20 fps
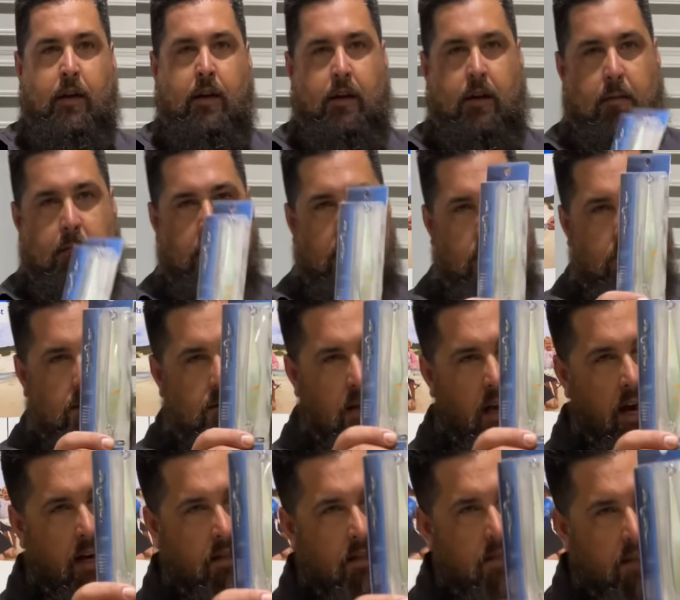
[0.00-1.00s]
your metal
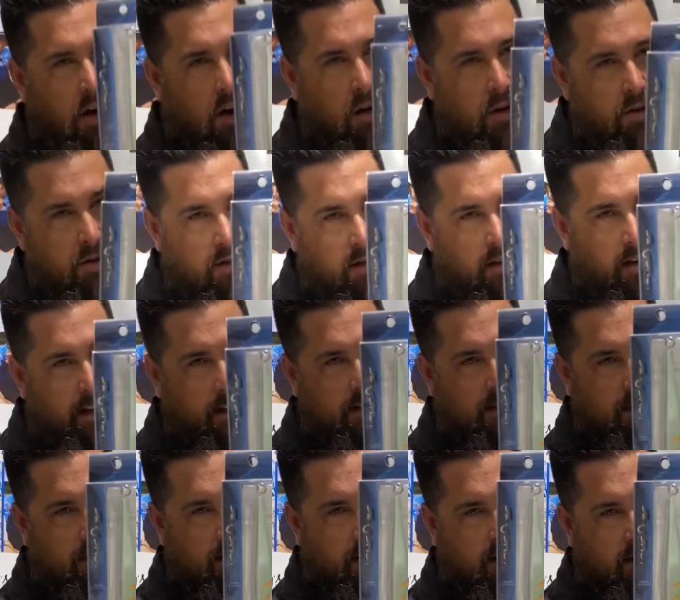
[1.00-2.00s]
slugs. The Ocean
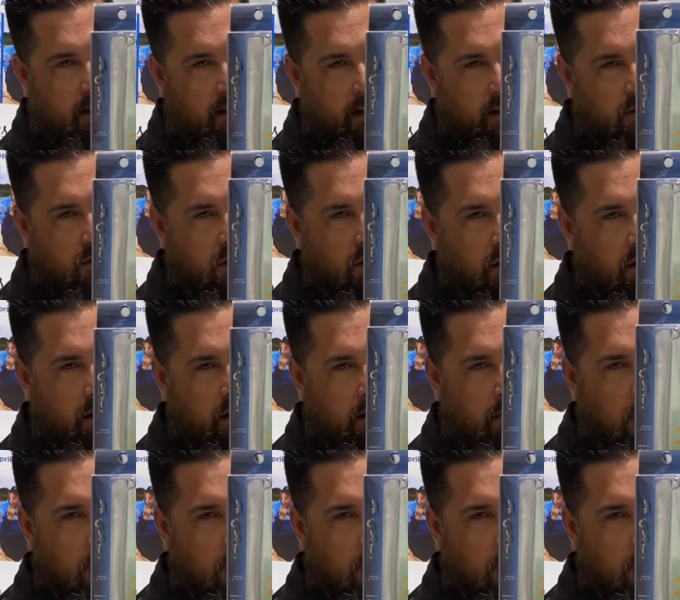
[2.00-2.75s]
Legacy Slingshot, in